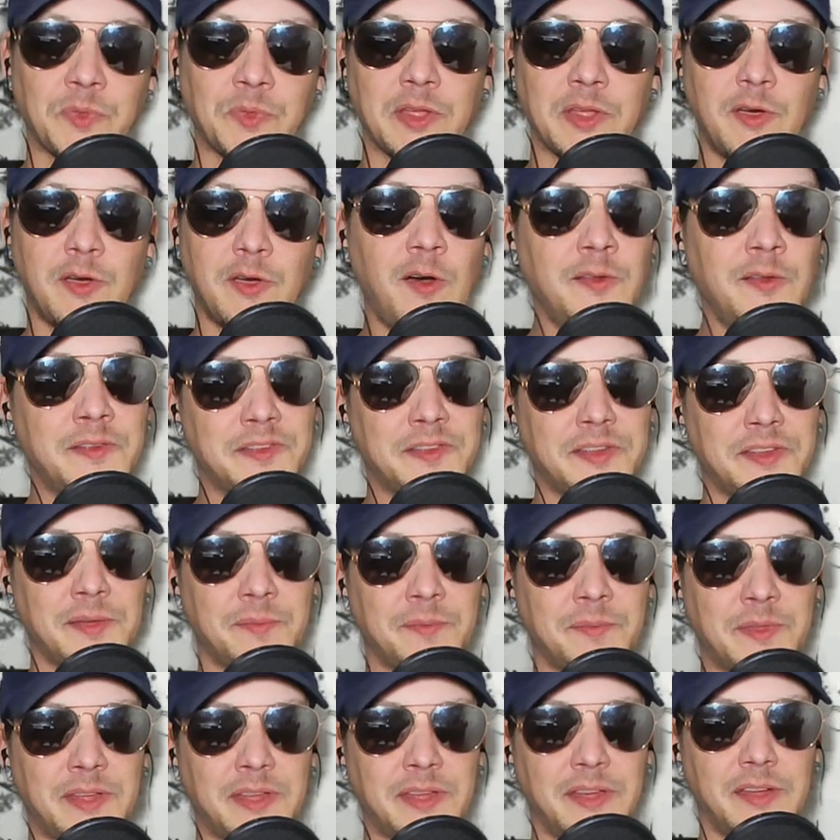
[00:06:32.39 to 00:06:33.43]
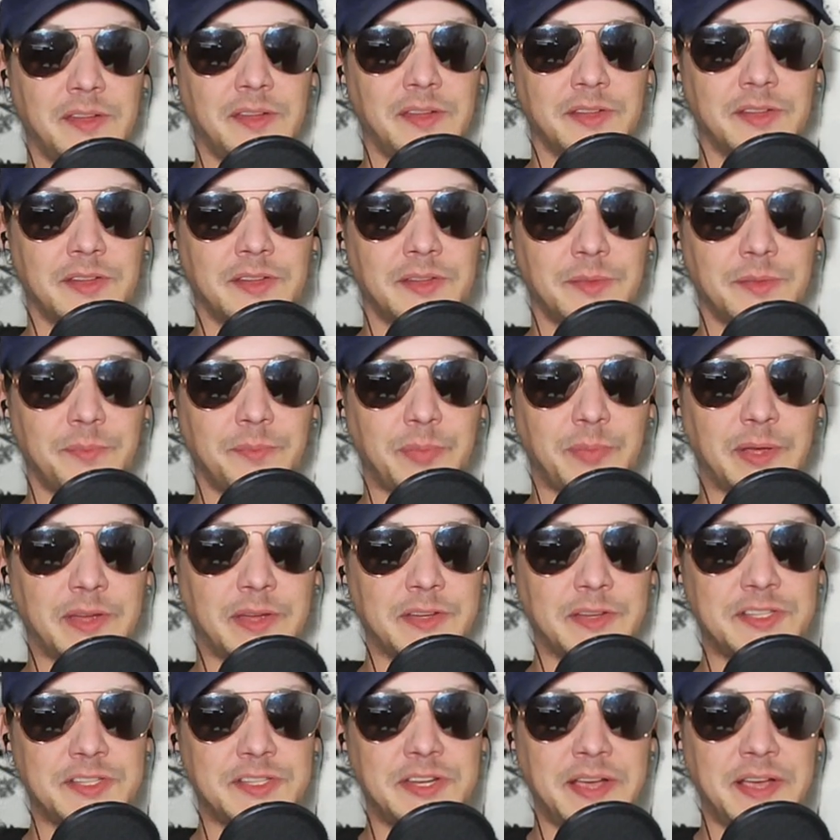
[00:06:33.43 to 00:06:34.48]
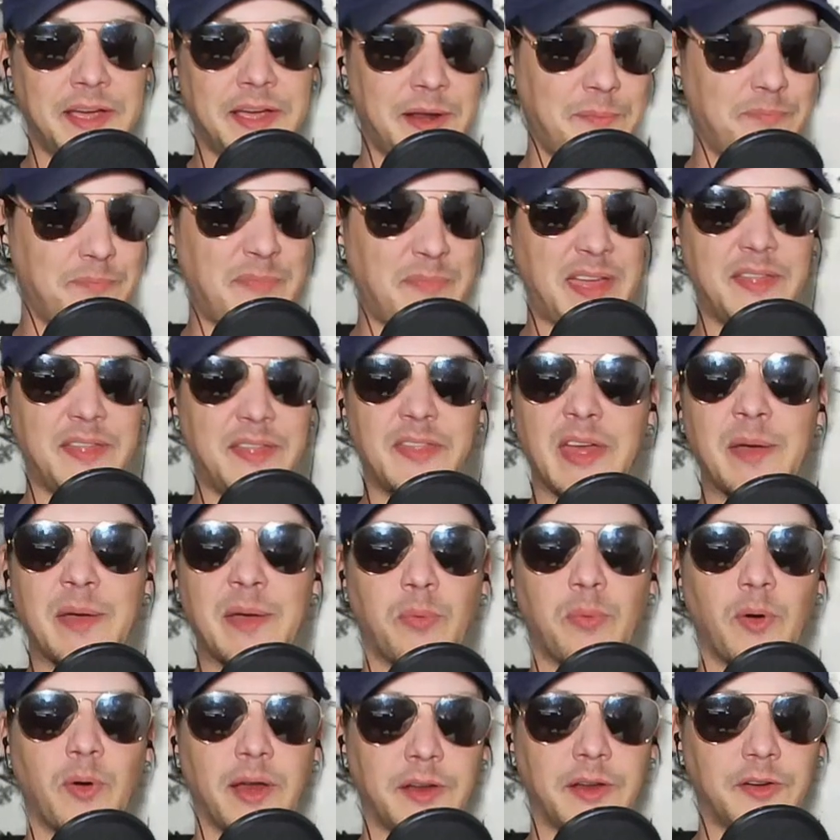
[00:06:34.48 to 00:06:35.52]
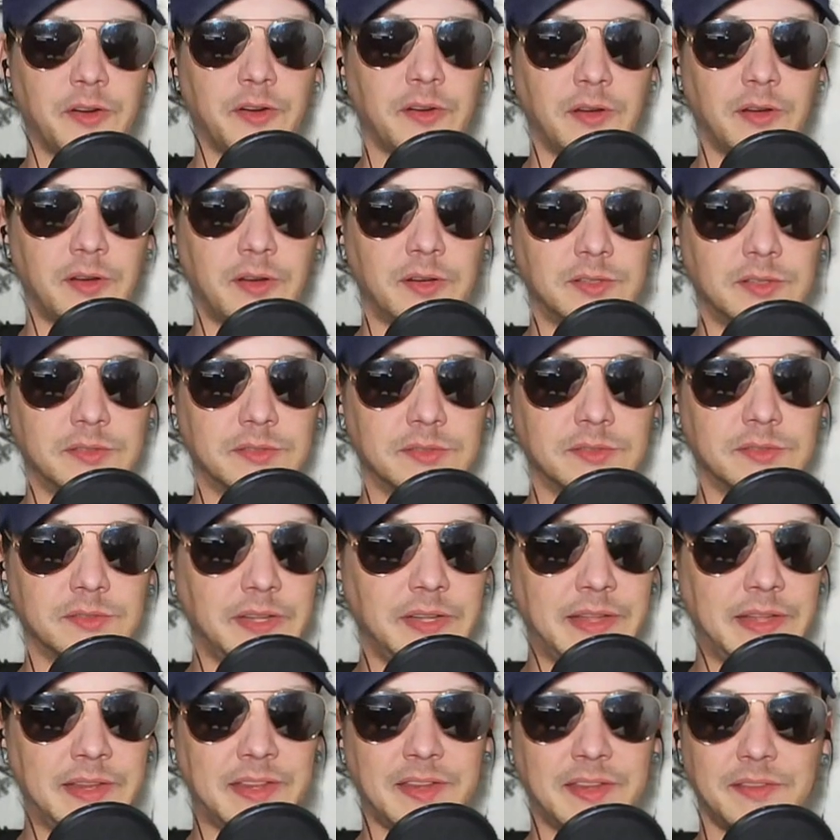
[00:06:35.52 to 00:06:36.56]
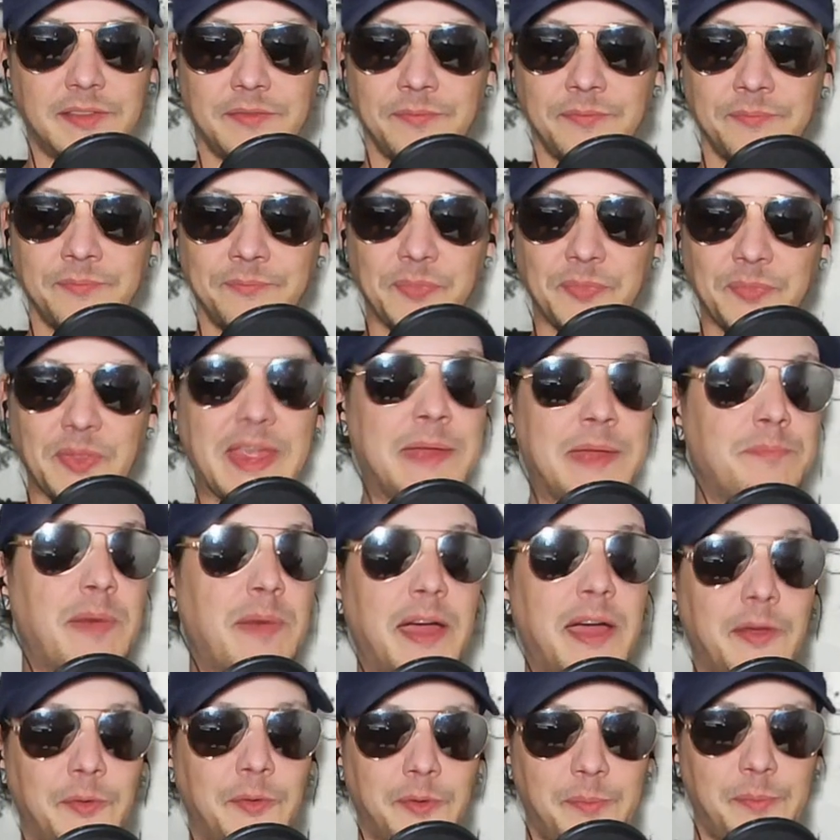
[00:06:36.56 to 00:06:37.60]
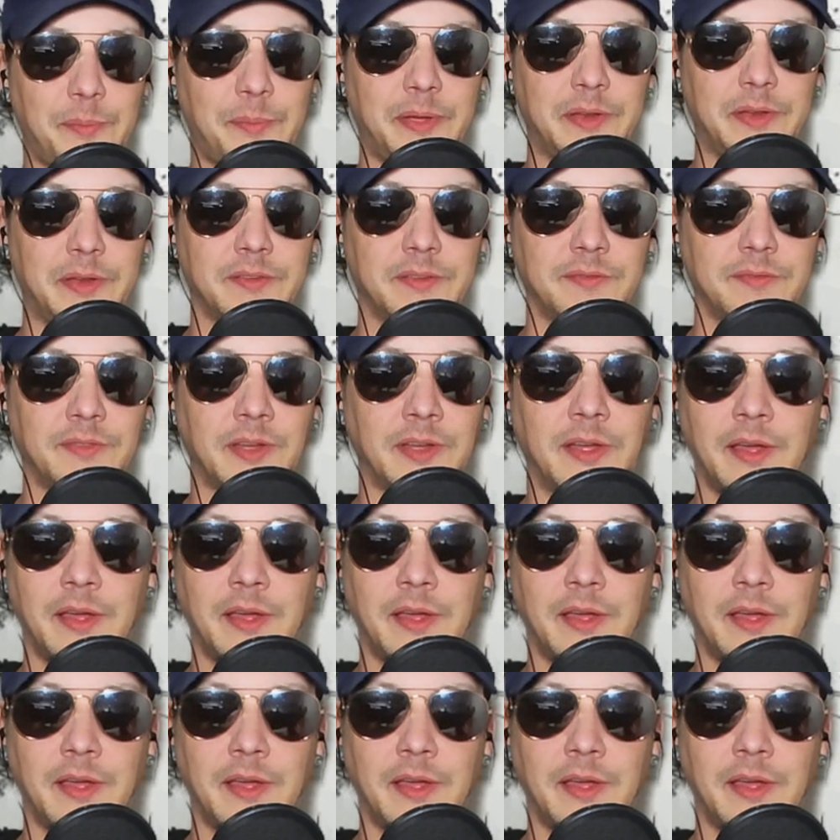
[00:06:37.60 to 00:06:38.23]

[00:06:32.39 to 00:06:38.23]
call it something else, because she kind of made that brand her own. It's in my own opinion.